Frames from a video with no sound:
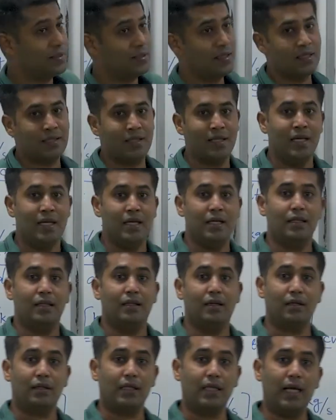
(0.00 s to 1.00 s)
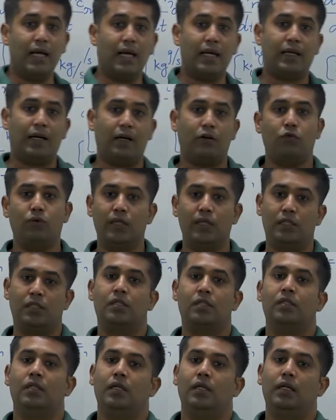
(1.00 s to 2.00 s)
is the rate at
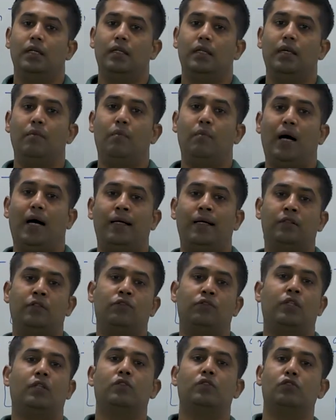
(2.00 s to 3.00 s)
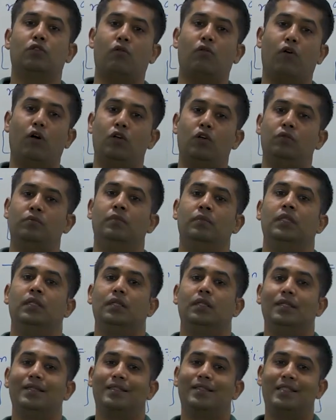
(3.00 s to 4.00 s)
which the mass of the control volume
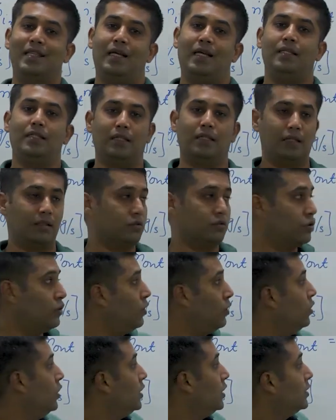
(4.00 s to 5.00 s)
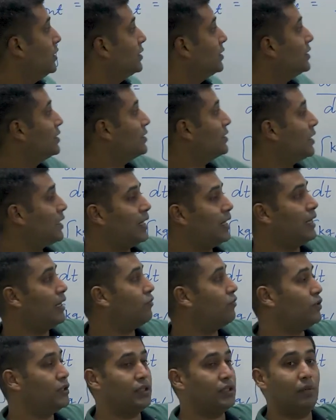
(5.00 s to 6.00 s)
is changing. So this is the rate at
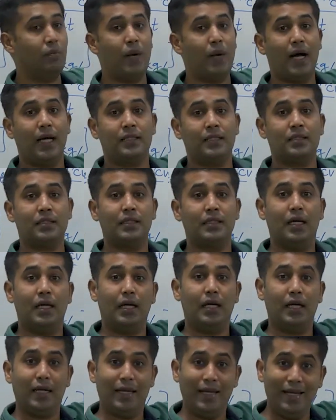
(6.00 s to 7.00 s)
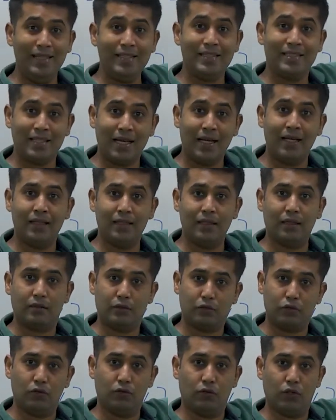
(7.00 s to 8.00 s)
which the mass inside the
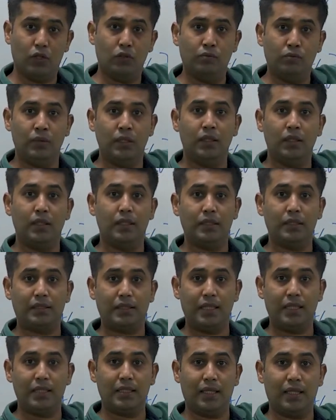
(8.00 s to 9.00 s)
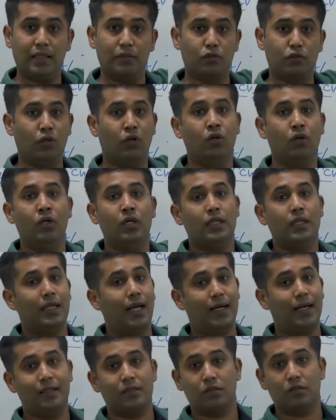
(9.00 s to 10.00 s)
control volume is changing and so
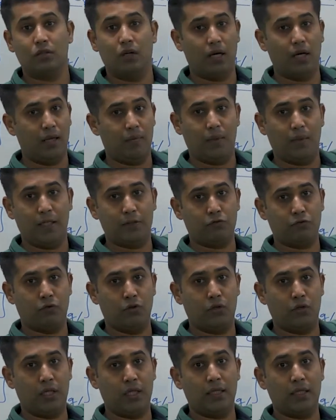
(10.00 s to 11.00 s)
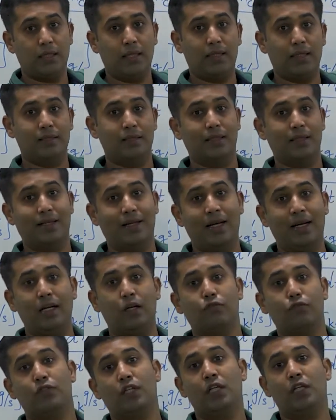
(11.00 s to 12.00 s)
that is not a mass flow rate, that is the rate
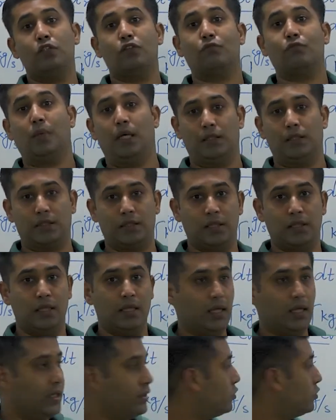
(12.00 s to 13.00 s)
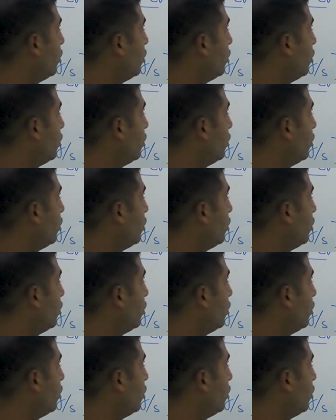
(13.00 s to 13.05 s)
of change of mass. And